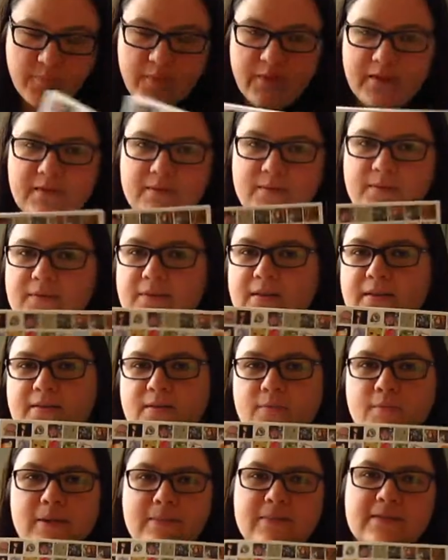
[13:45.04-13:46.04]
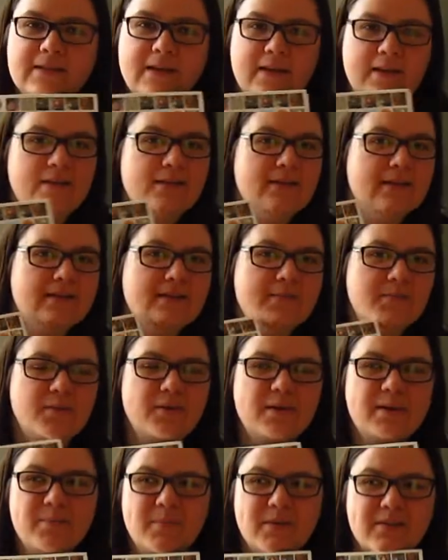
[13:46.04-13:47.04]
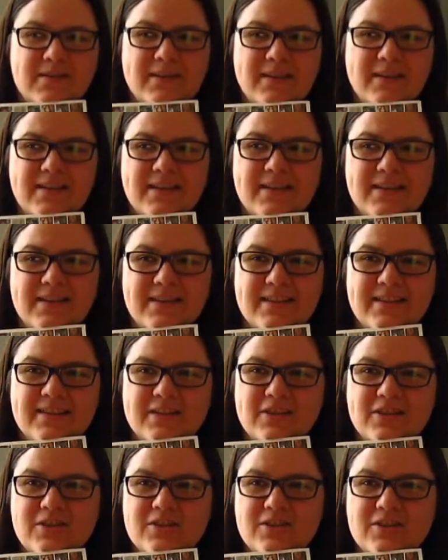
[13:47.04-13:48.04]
this is a website. It's pretty much like the